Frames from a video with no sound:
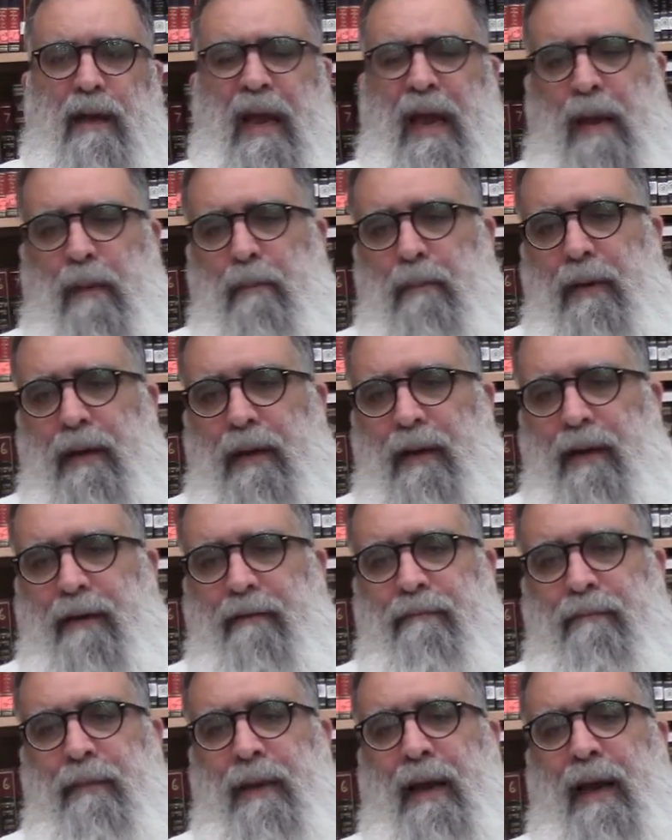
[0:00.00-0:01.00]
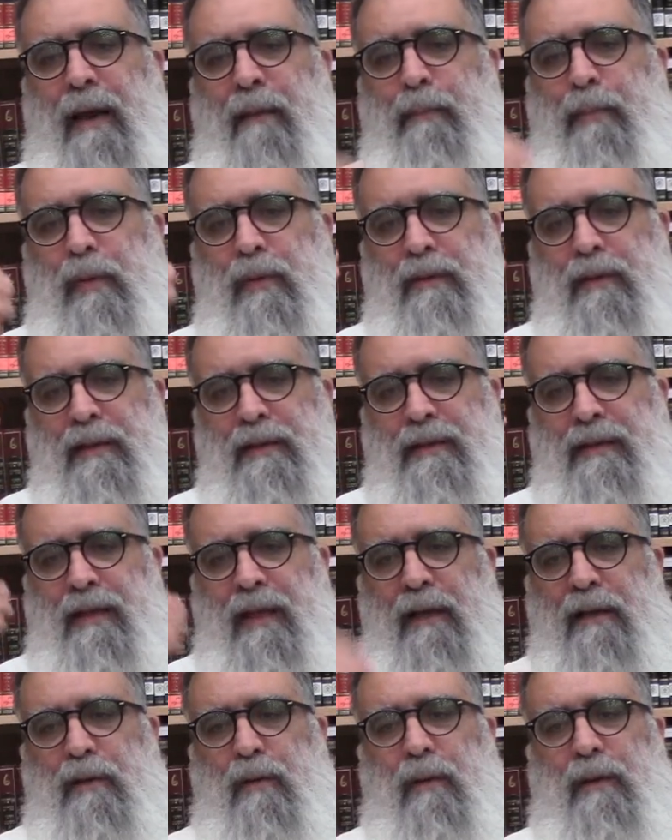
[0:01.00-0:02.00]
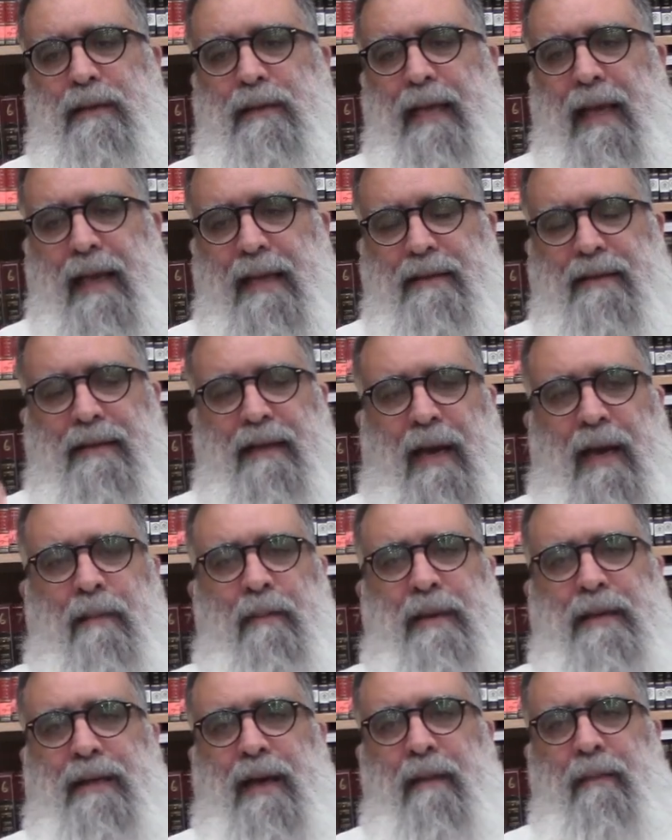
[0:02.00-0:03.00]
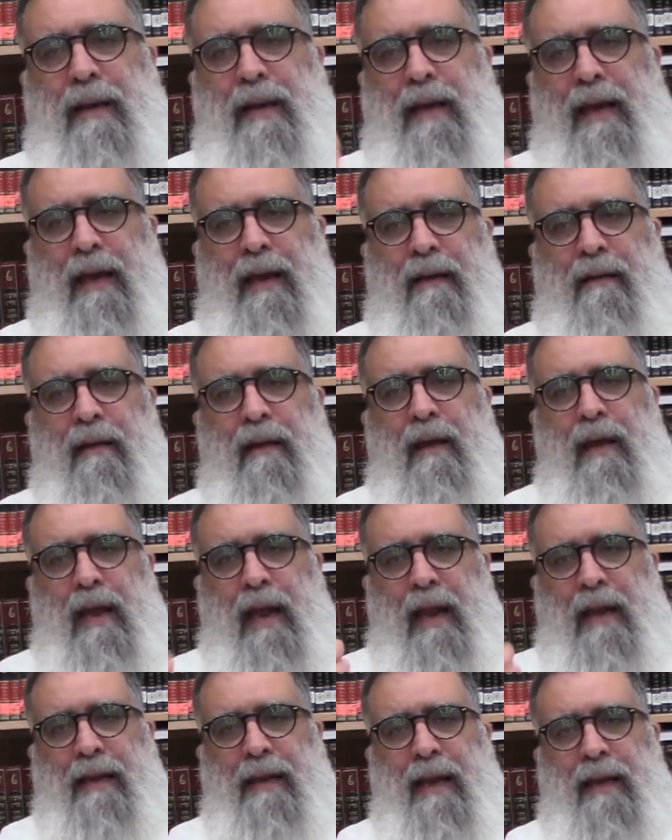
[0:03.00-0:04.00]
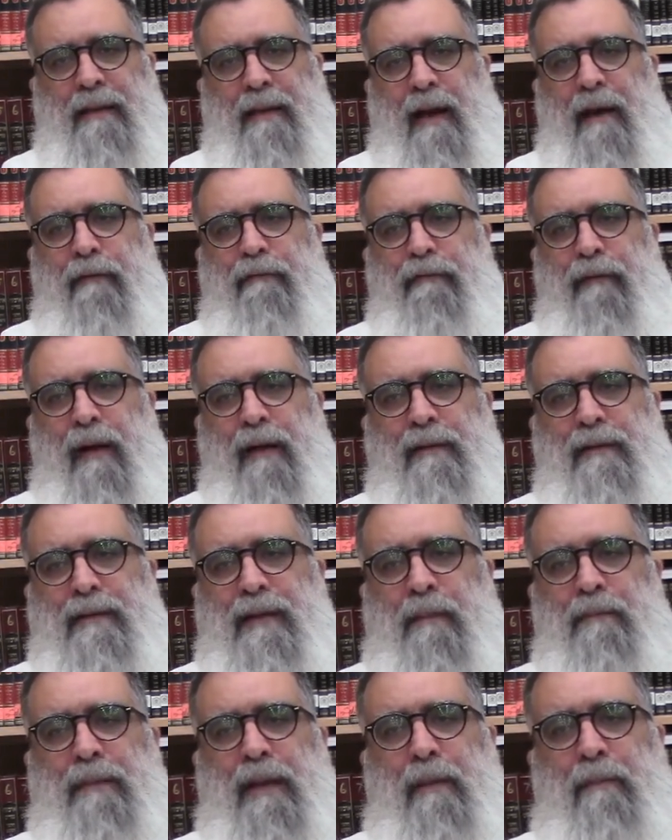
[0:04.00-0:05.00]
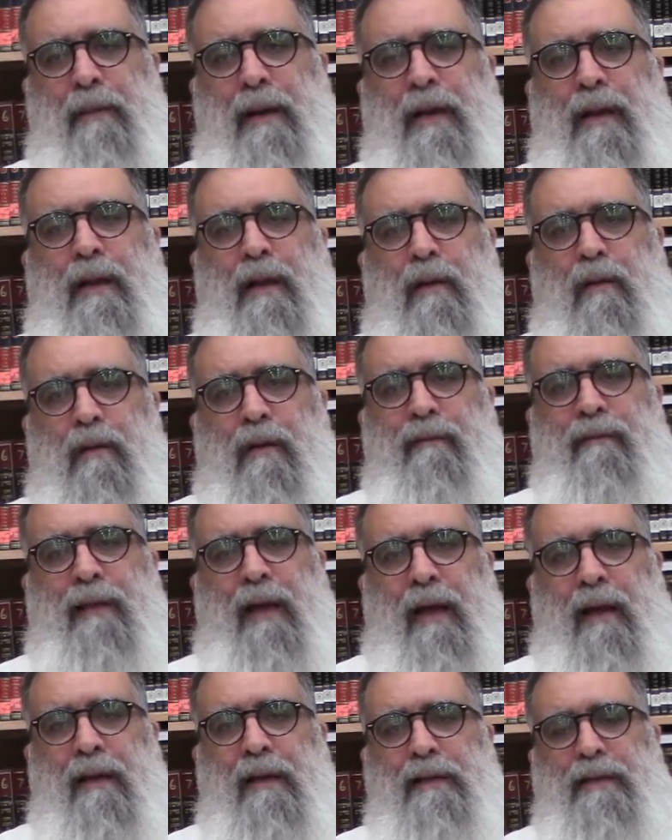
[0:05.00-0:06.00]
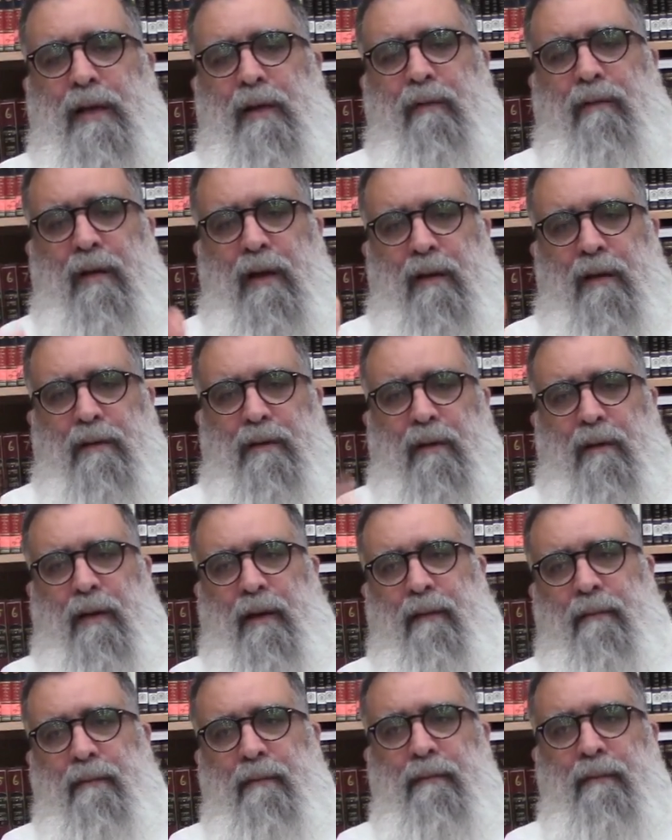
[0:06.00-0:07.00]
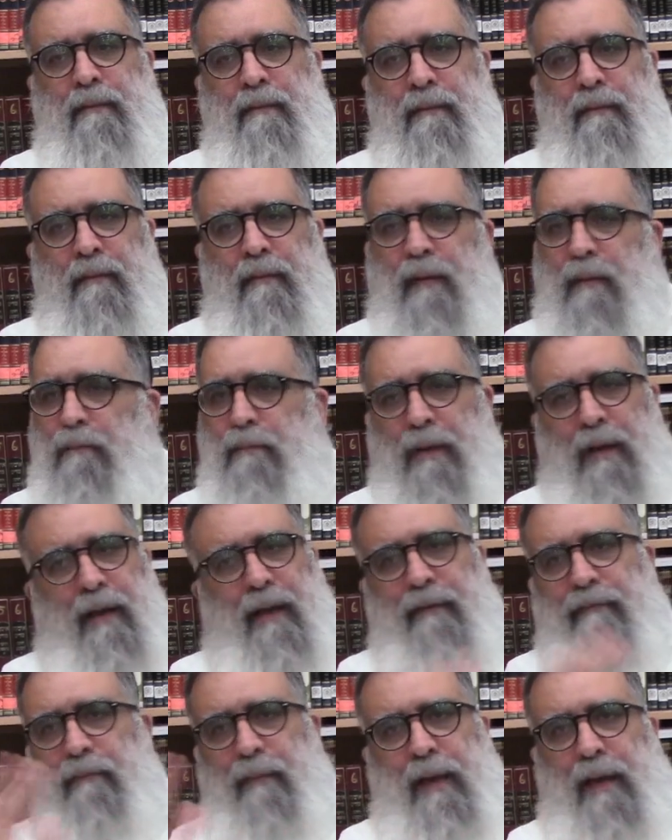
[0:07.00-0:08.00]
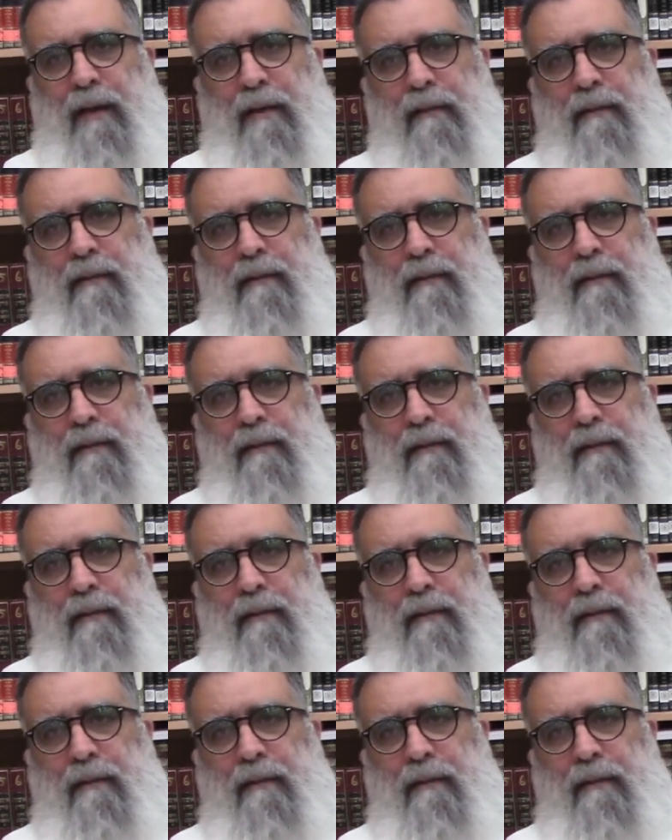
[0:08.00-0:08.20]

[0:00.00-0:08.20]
And believe me, I put this thing to a test time and time again, and yet I found something better that I could have done instead of learning Torah. Mm. Believe me.